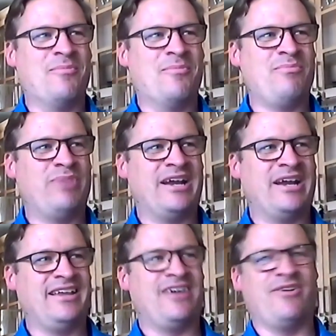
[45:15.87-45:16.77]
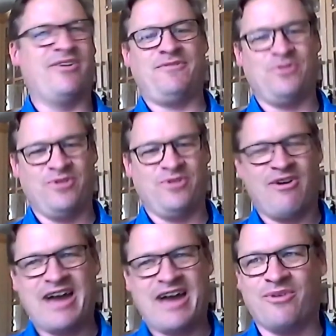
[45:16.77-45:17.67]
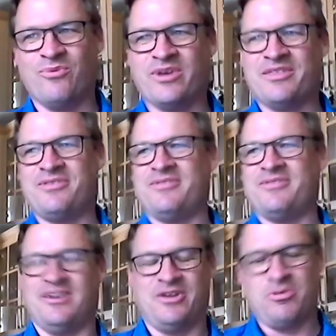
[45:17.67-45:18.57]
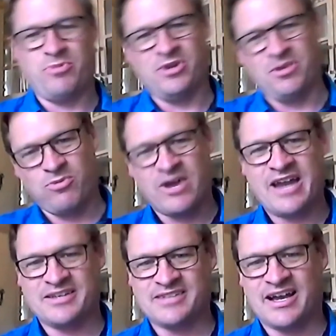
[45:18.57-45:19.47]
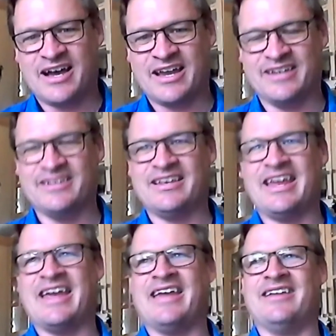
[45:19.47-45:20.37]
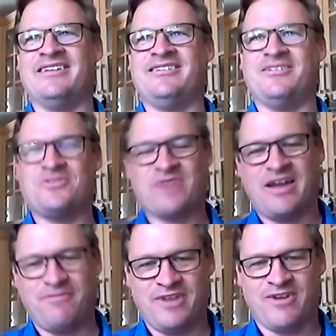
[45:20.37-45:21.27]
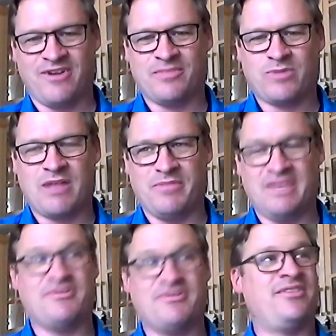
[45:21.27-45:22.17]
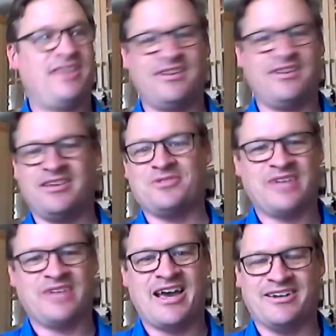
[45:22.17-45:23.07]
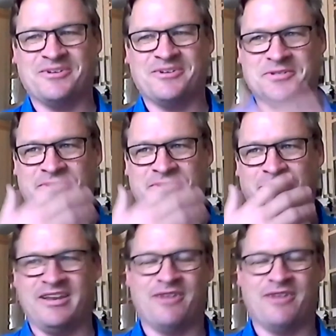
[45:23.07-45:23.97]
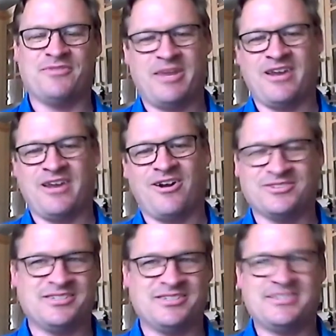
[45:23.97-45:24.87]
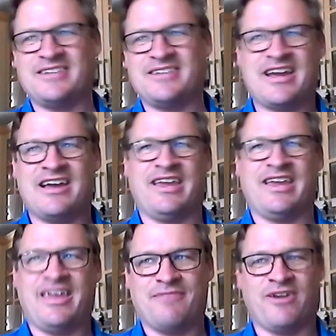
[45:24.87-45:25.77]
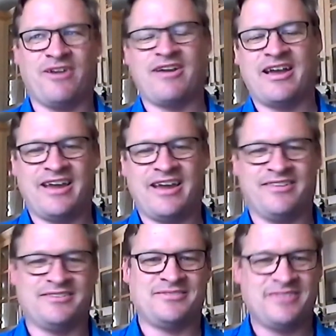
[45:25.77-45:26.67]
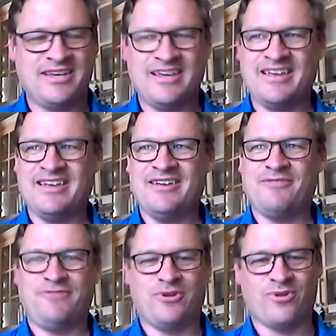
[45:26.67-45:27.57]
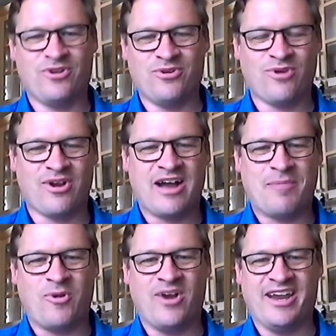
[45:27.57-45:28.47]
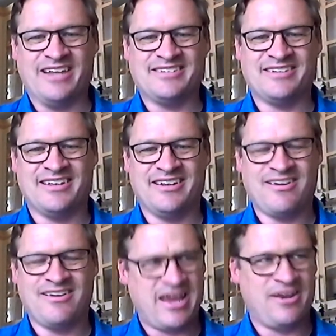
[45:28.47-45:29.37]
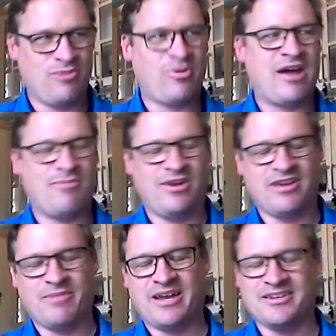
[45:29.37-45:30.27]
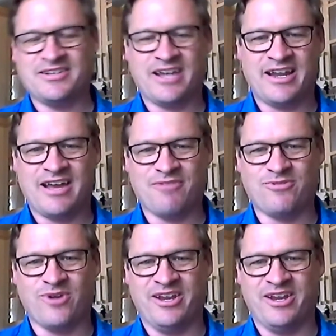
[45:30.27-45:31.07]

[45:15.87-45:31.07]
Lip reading: But if you go out with, you put your pride aside and you try to figure out the problem, even on the initial diagnosis. I mean, if somebody calls and says, I can't figure out how this Fuhrer door operates, and okay, no problem, I'll come out and check it out for you.